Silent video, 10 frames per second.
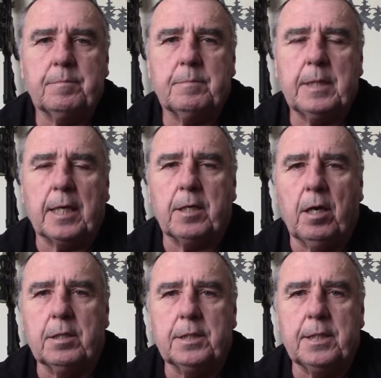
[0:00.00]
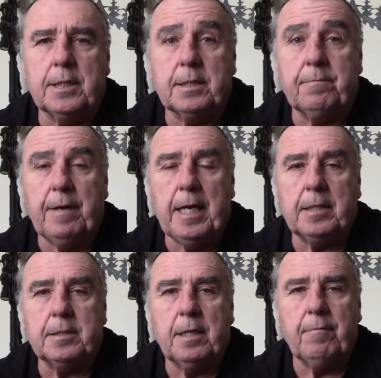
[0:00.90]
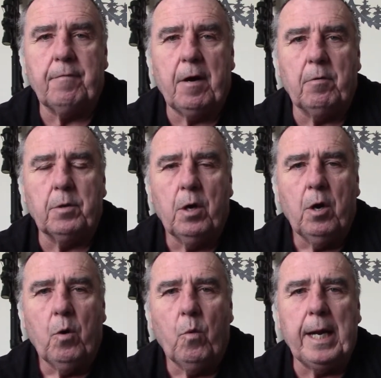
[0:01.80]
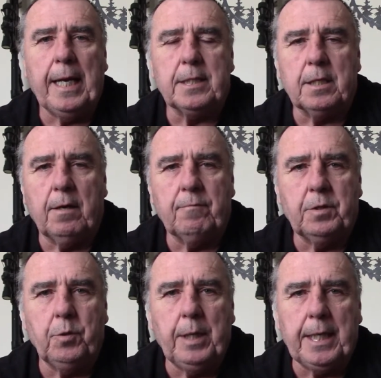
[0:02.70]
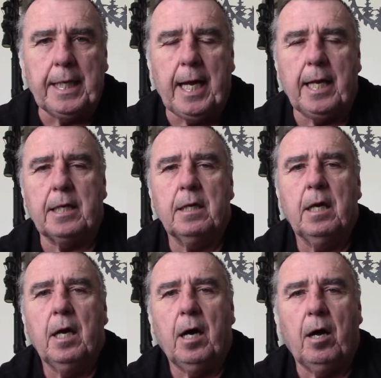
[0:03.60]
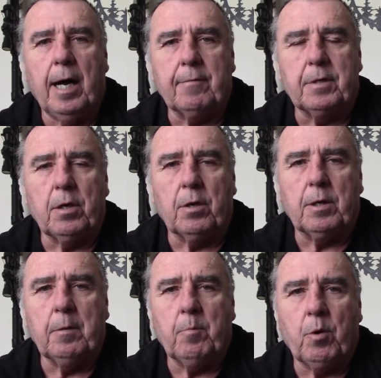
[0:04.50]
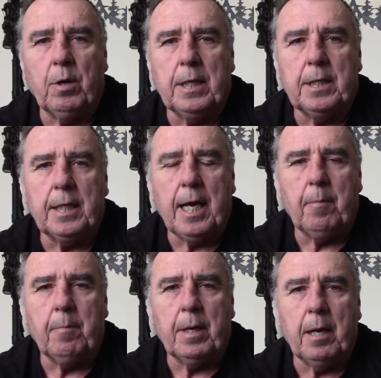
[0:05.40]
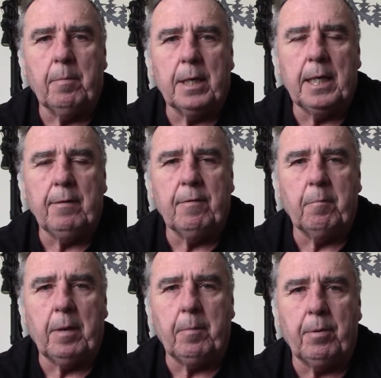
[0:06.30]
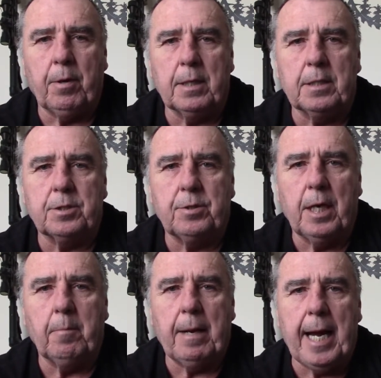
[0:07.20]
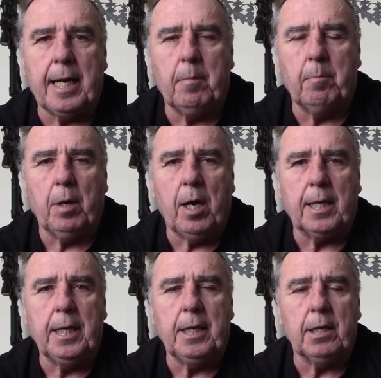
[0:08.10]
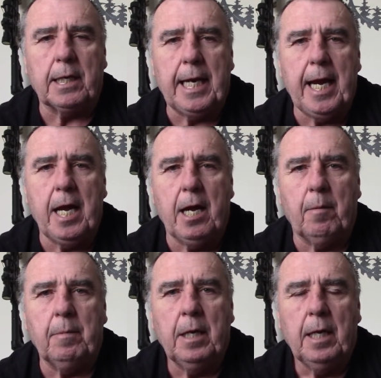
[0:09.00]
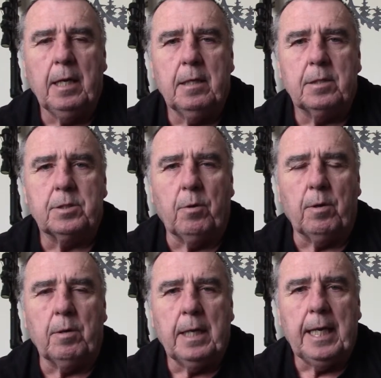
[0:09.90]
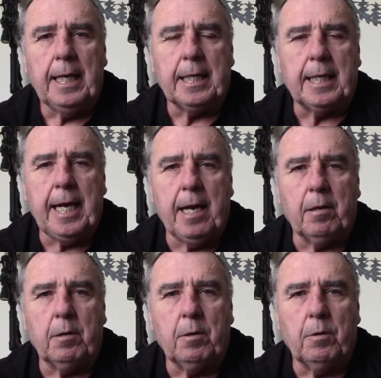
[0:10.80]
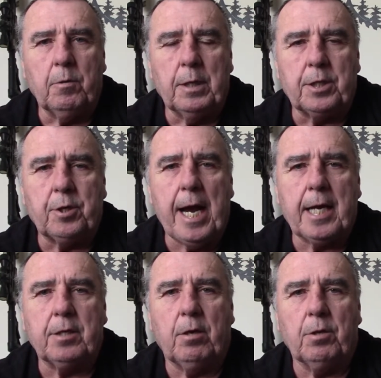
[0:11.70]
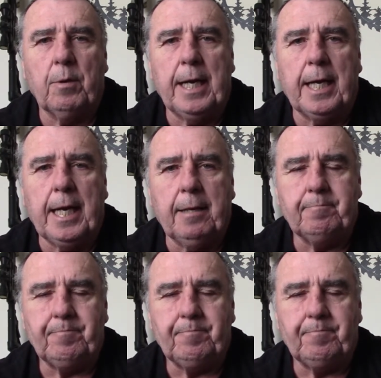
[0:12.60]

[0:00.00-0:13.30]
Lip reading: technology is advanced, have found ways of doing that. I'll have to look more into that, but I believe by pulling the string back and blocking your cam so it can't retract all the way again,